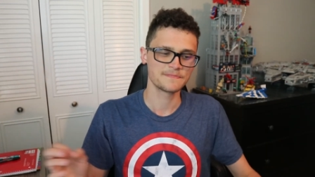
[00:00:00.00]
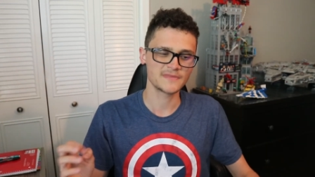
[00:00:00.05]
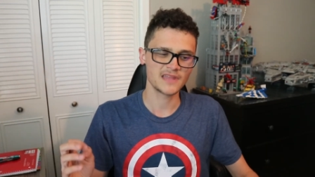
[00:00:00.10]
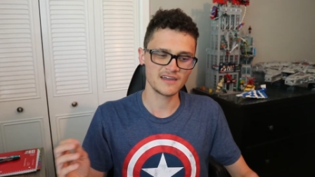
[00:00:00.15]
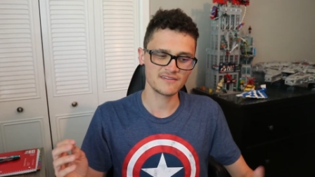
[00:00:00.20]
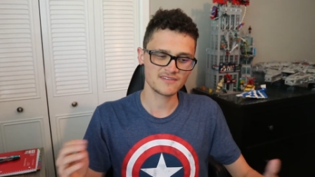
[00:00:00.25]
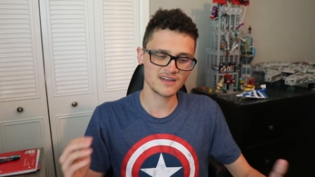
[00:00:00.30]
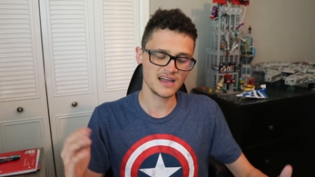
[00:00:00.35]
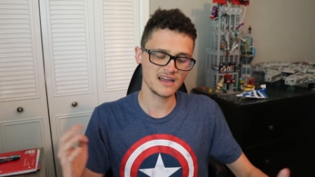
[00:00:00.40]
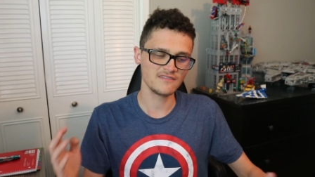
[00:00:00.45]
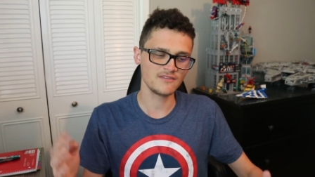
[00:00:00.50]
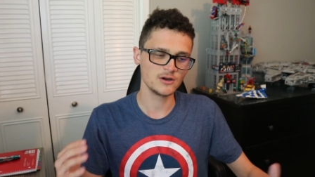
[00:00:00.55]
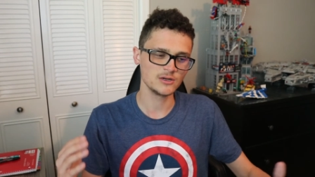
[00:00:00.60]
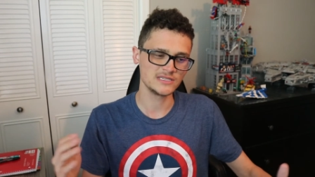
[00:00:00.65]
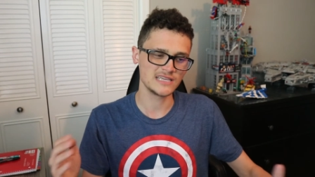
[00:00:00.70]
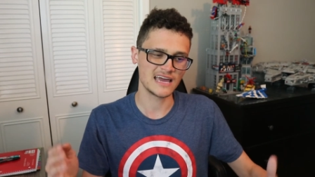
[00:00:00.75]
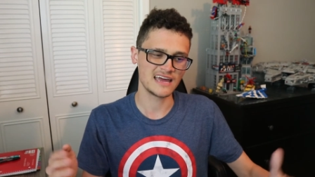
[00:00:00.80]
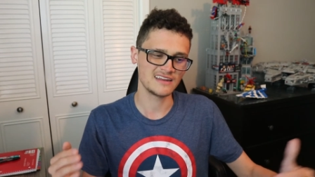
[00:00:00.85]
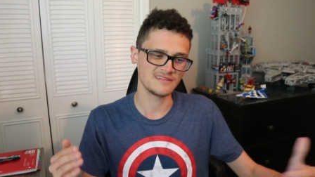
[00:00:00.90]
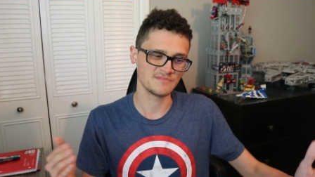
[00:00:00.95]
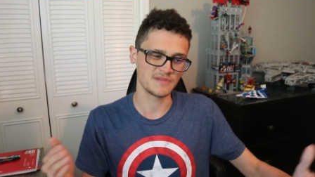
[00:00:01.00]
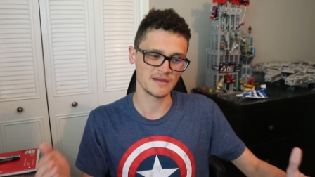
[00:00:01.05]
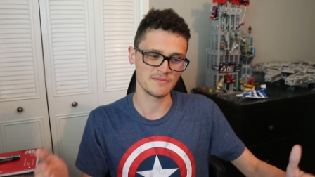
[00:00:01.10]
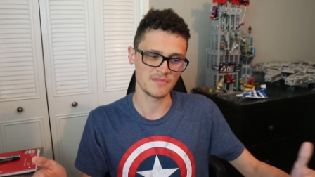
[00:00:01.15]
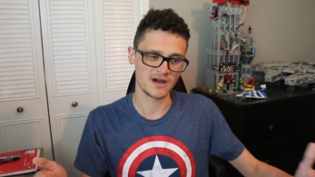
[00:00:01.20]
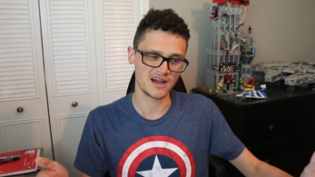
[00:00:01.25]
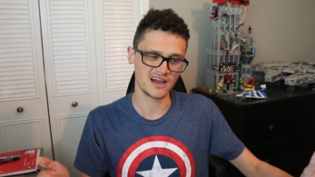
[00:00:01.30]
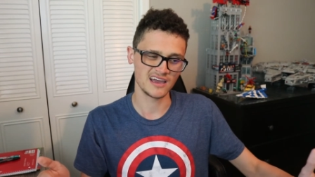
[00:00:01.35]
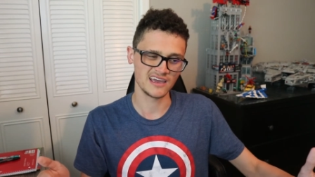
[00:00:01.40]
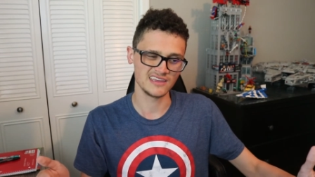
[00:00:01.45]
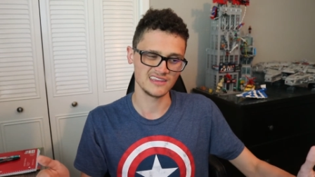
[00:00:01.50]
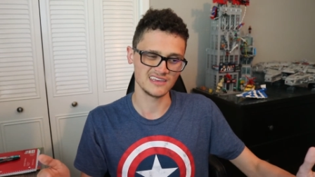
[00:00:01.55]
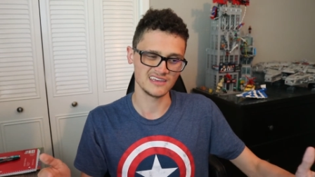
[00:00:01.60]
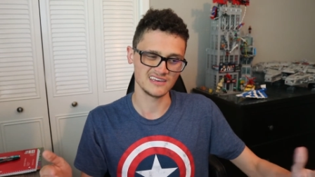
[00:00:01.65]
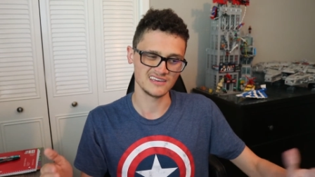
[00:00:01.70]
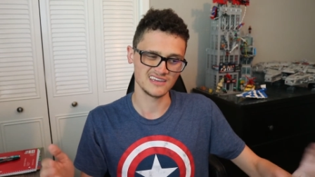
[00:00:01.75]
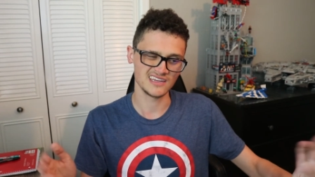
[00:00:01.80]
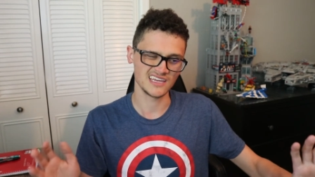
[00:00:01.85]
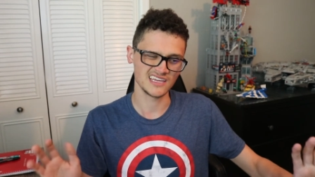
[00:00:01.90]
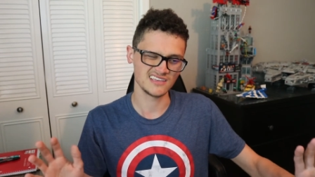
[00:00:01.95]
I've kind of always had it in my mind
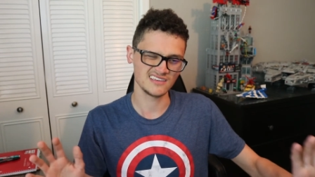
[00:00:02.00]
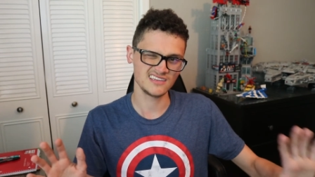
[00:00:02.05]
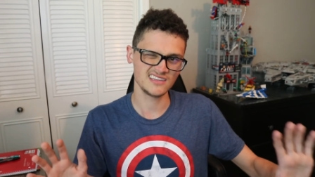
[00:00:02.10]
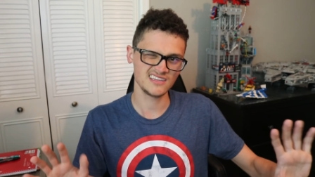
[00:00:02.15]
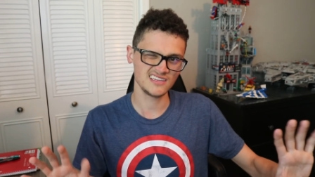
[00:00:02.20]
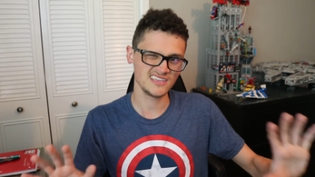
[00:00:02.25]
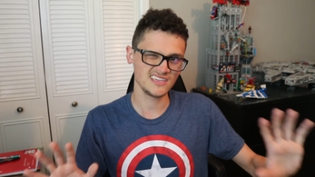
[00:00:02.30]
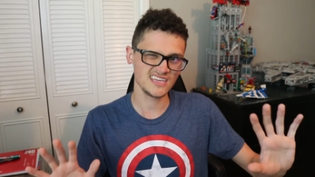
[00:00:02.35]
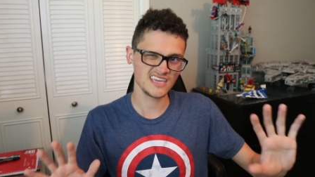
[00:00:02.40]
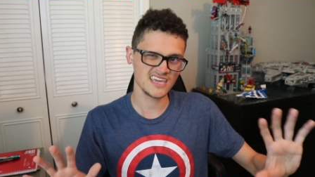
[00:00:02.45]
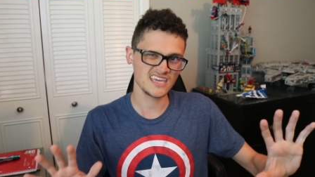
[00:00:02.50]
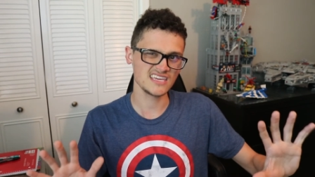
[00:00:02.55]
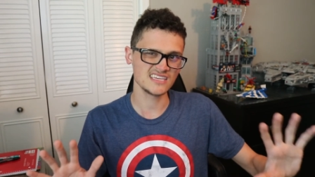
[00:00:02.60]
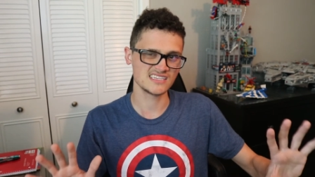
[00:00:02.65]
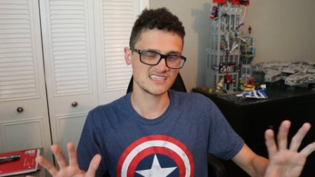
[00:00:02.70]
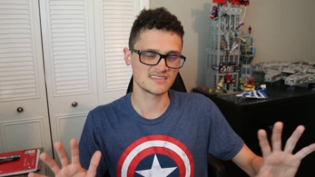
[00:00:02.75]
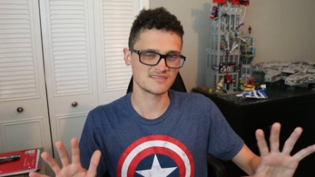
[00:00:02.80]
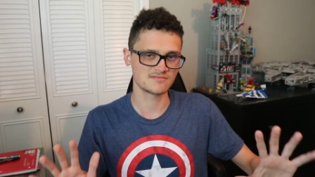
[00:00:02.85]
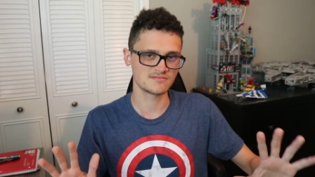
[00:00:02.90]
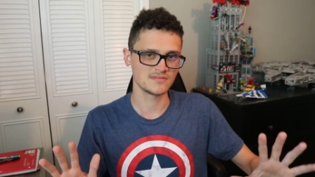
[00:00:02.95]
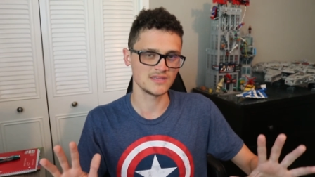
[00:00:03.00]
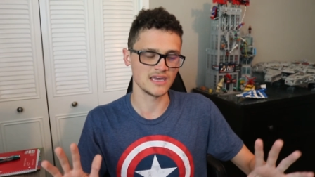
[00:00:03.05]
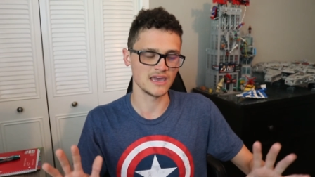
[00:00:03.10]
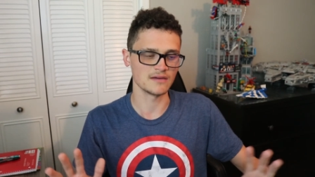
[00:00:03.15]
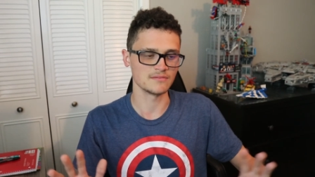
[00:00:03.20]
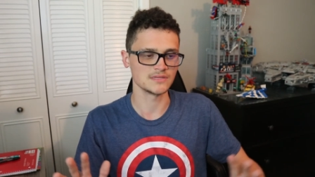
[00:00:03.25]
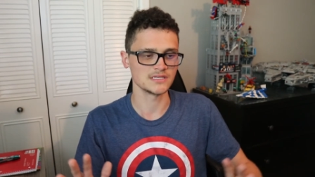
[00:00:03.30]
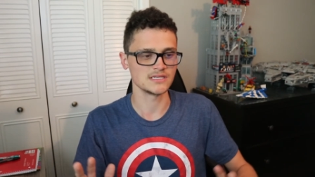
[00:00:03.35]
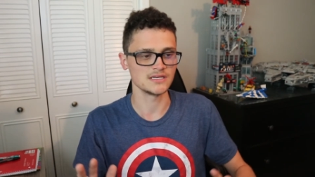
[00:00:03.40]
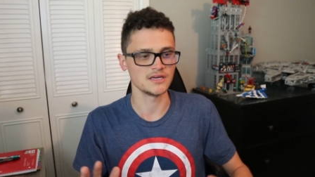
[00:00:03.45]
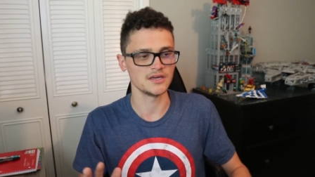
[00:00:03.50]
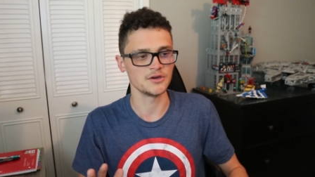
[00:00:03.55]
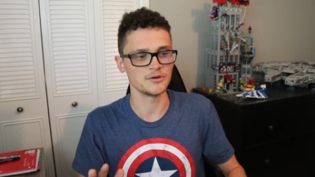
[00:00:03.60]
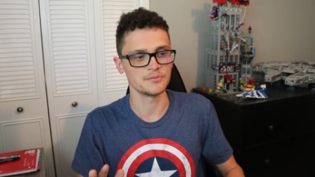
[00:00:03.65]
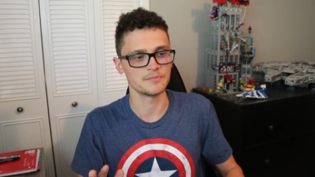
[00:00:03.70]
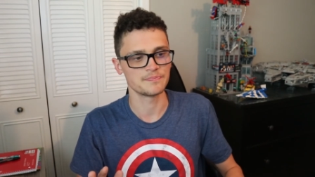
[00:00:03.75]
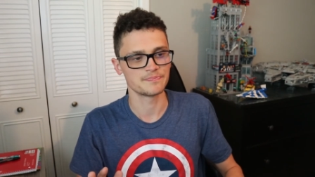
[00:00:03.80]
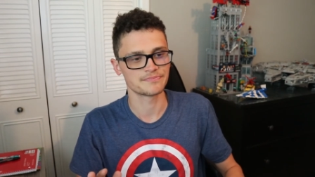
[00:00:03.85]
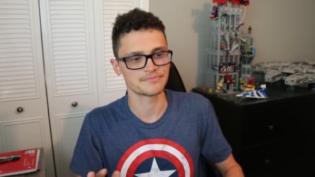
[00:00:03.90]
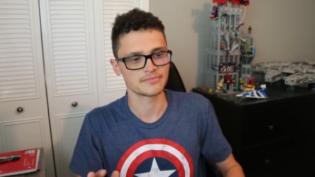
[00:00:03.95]
that it is the MCU.
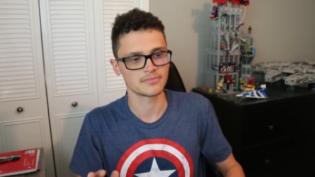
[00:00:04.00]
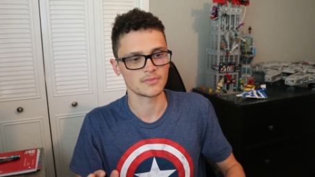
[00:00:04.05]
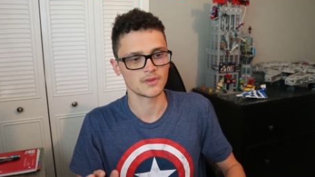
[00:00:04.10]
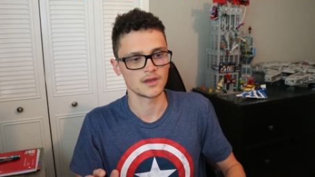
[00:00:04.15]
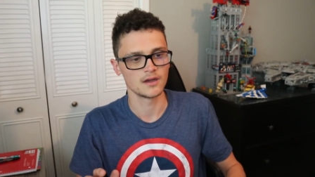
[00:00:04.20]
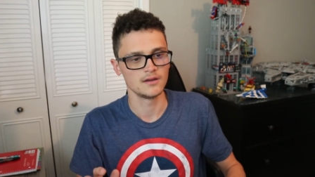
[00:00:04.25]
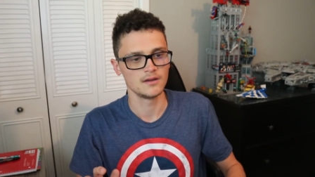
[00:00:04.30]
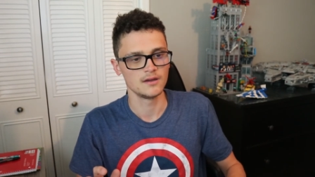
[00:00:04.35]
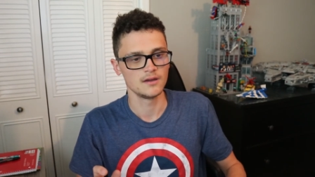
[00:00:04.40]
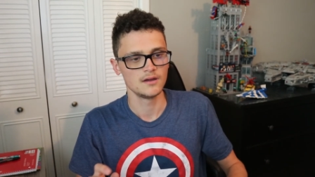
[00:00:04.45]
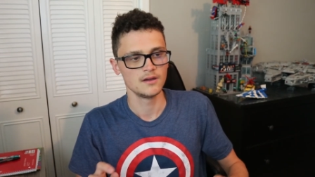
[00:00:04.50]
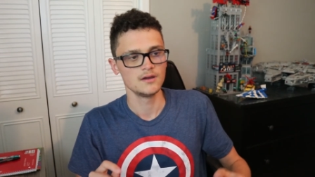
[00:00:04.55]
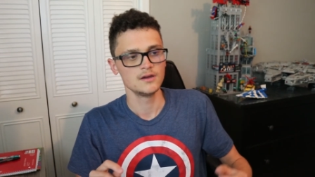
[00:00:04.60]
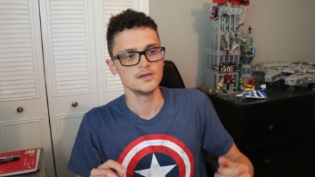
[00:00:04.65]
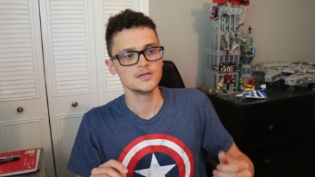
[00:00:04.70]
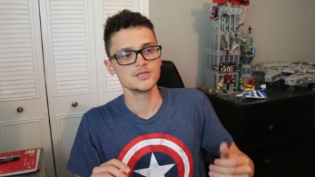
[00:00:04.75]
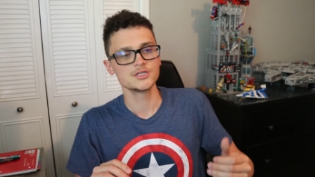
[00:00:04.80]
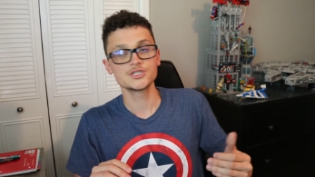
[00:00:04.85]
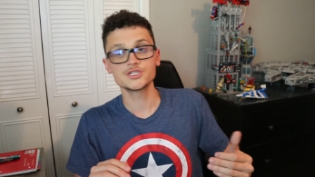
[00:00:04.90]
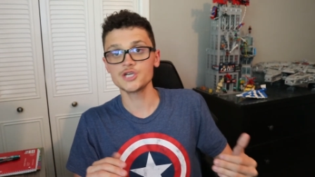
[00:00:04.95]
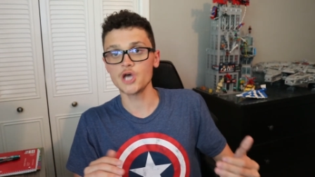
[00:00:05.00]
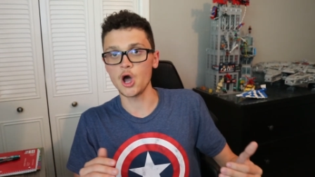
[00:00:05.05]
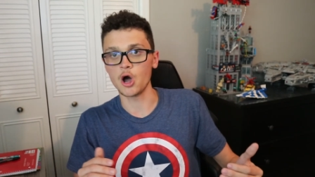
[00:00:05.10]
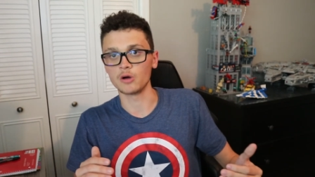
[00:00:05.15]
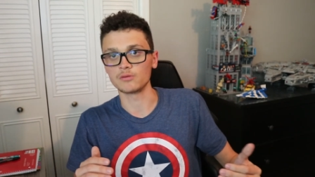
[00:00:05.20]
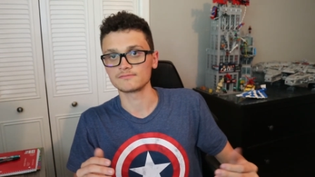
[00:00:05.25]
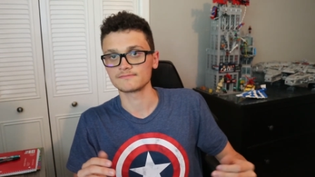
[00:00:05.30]
So,